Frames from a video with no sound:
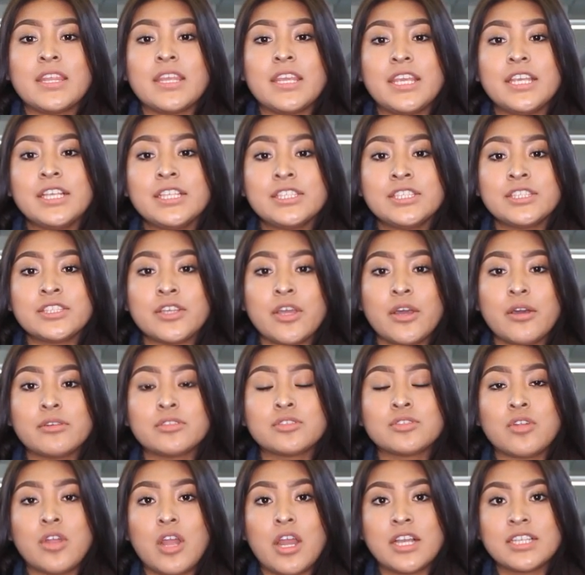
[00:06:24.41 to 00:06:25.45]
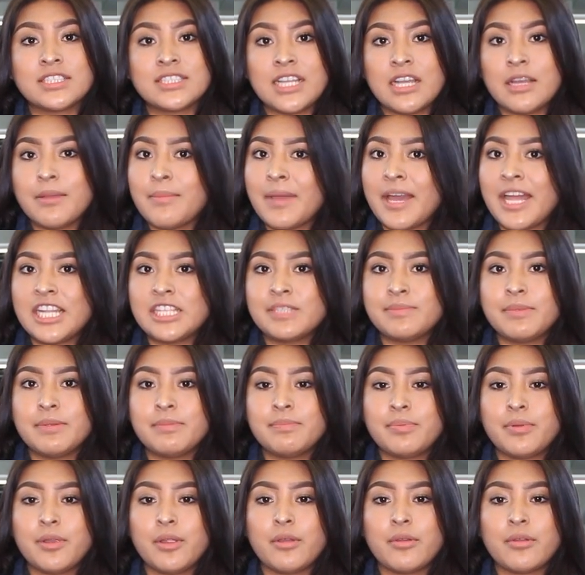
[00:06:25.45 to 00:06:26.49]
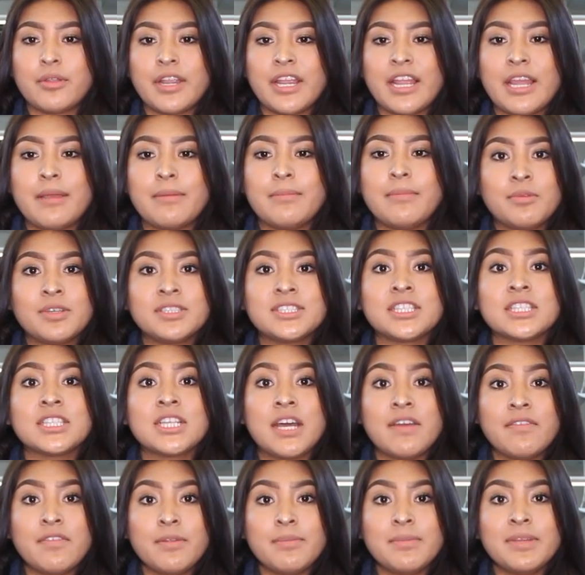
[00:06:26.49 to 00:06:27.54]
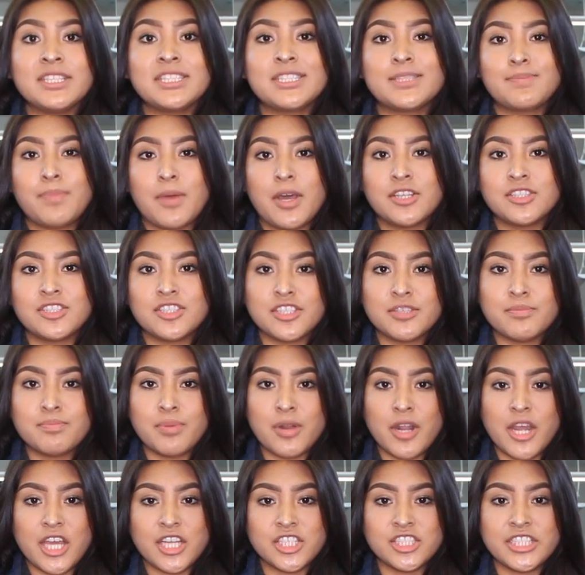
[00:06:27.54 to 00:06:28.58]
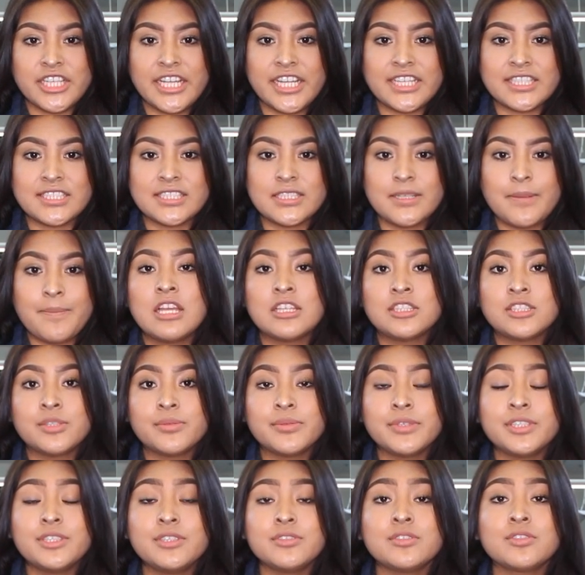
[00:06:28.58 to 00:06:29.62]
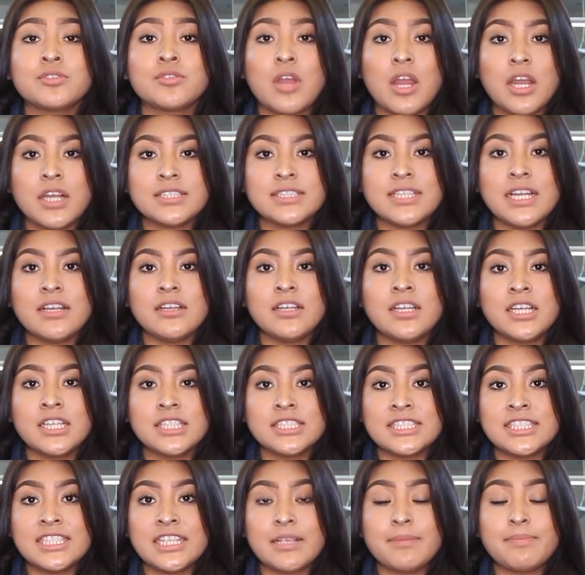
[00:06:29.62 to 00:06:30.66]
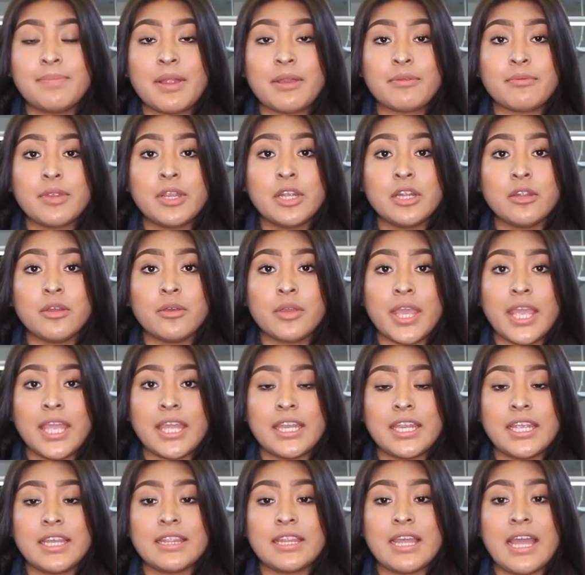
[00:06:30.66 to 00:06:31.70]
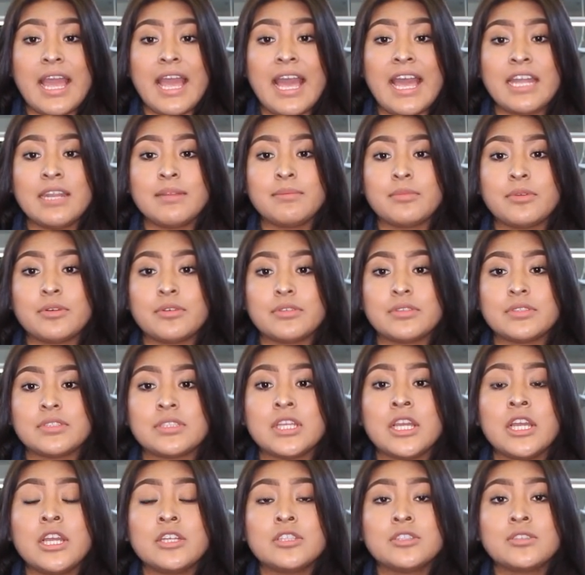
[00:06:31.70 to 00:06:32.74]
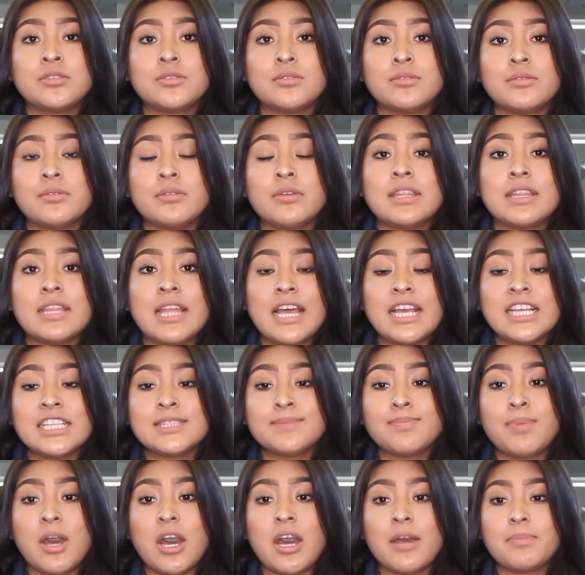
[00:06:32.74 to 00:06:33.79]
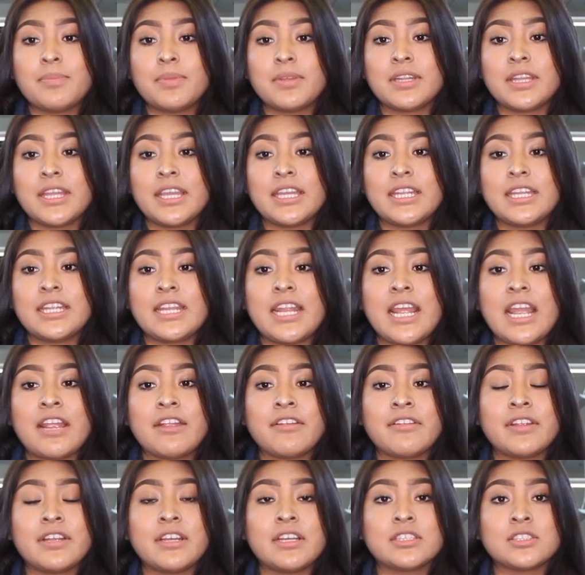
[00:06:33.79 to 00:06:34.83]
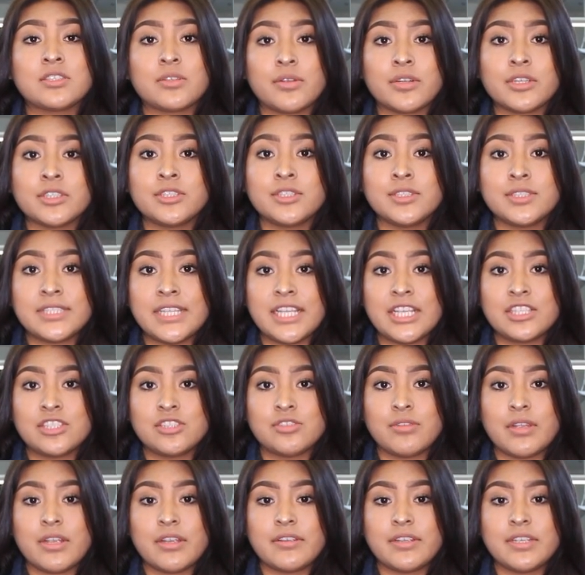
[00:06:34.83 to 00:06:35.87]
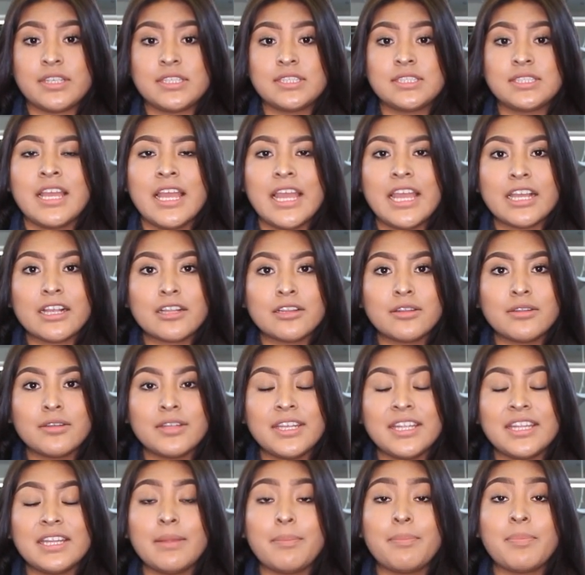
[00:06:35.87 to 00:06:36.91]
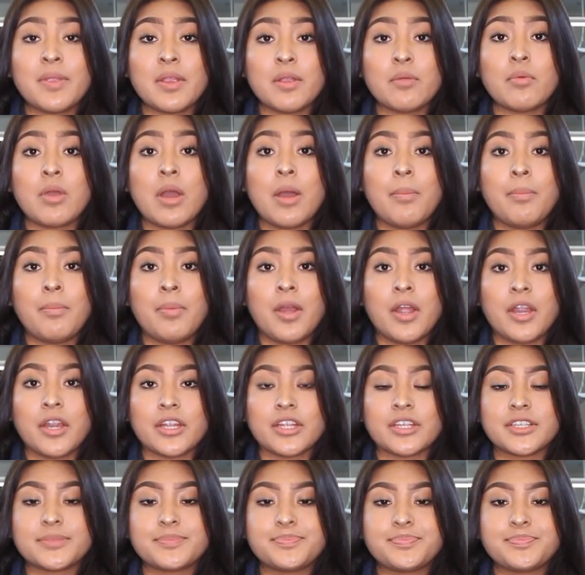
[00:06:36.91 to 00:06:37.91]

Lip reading: The East Coast Crocodile Management Program was a government-sponsored project to reduce crocodile hunting by relocating the animals to less populated areas or to sanctuaries, including the Beerwah Park.